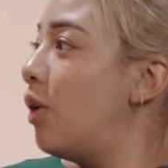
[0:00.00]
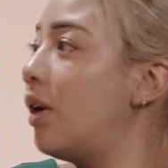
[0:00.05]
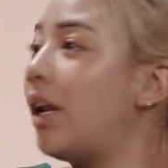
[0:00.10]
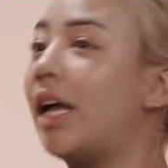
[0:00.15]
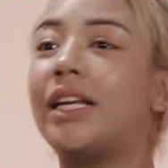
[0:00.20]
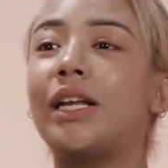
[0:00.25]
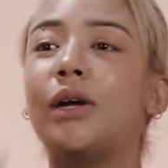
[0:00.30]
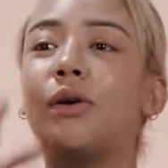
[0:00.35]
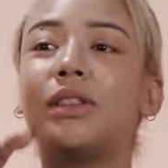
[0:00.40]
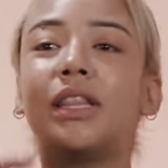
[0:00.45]

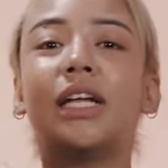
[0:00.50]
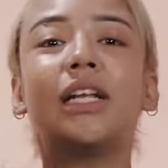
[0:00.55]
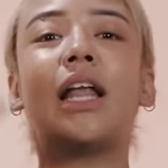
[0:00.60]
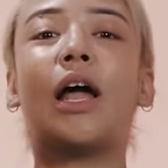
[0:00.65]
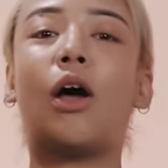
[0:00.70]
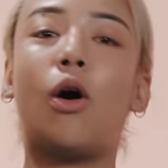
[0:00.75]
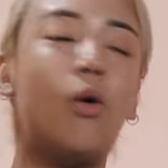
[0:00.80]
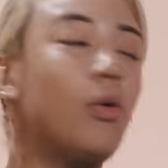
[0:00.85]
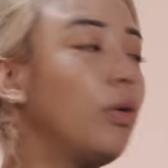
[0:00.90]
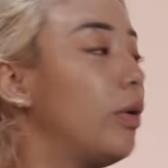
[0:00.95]
Like they'll think
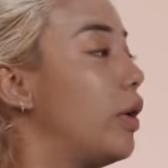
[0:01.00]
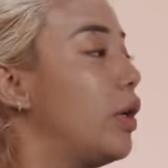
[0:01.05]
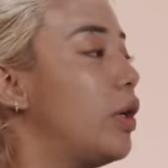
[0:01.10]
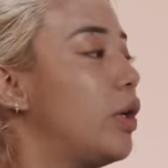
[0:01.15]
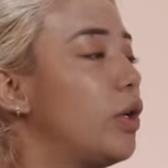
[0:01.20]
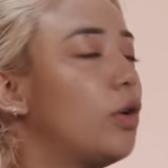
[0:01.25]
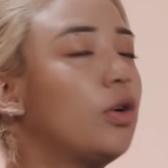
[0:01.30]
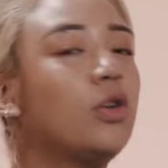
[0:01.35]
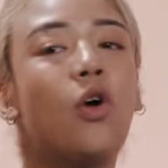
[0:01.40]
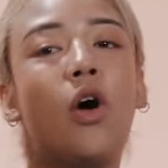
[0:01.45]
like, oh,
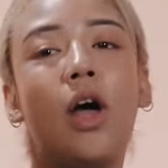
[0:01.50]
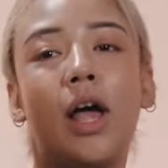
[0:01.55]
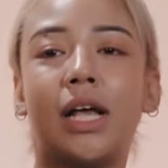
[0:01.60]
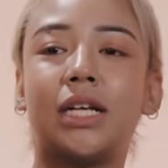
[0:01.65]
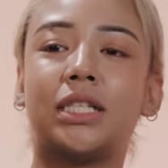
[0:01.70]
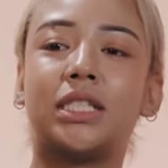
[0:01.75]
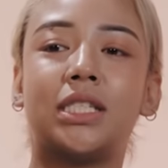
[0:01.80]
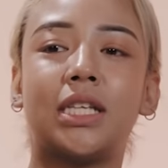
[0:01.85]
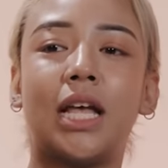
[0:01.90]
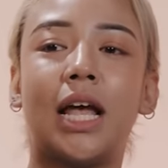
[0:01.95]
you're not
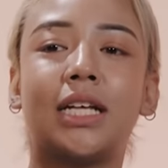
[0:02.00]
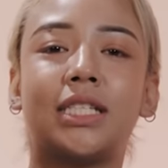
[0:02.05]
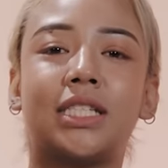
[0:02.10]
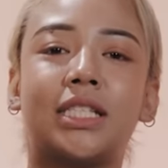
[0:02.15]
as